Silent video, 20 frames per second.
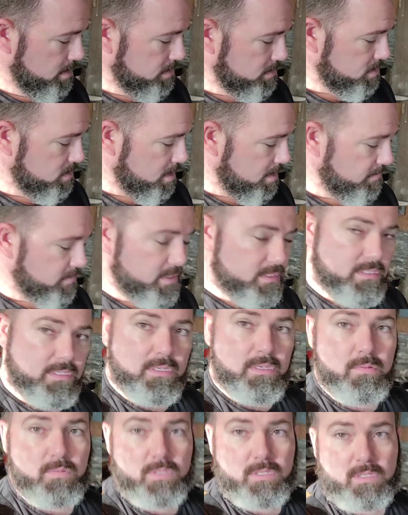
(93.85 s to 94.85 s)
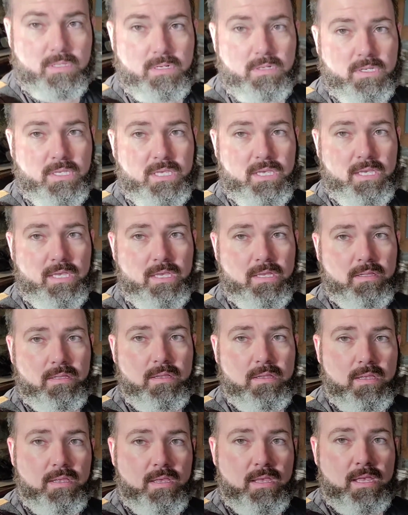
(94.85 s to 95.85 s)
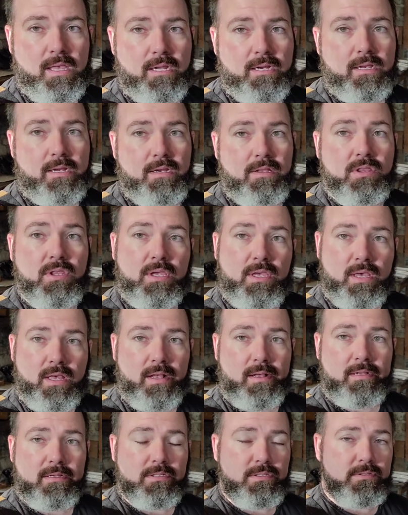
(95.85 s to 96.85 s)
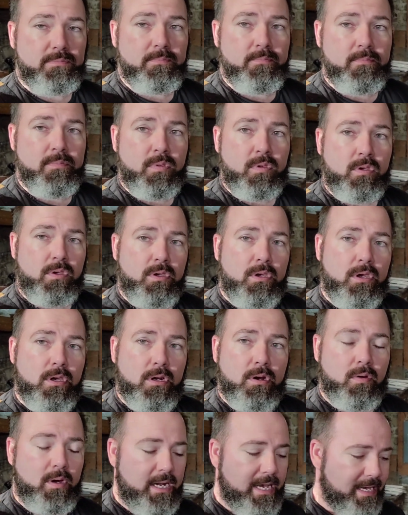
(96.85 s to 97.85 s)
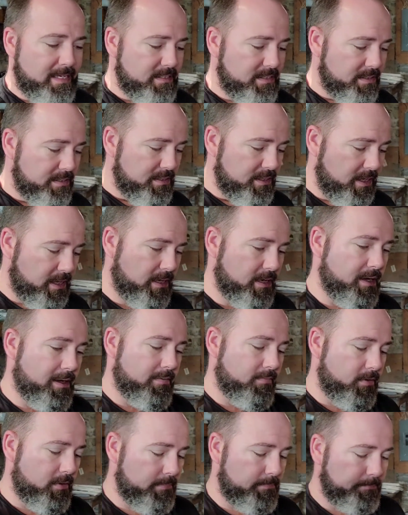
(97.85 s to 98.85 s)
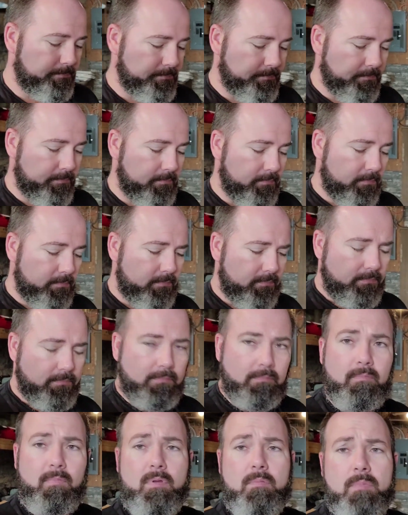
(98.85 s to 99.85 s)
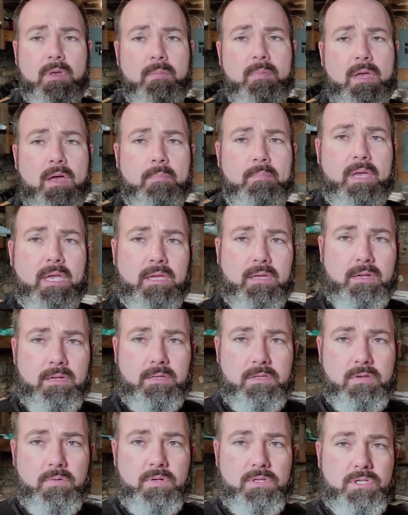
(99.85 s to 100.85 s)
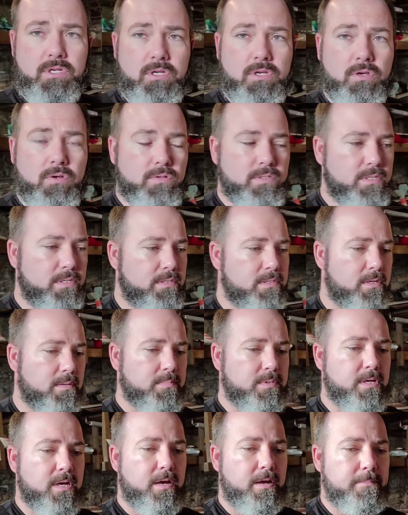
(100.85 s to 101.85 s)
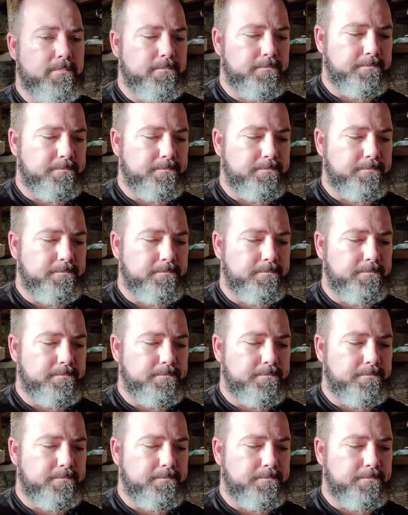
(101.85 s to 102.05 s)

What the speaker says: So obviously with a little kid and anything else, you know, it has to stay covered. Maybe I'll make it into a jacuzzi sometime.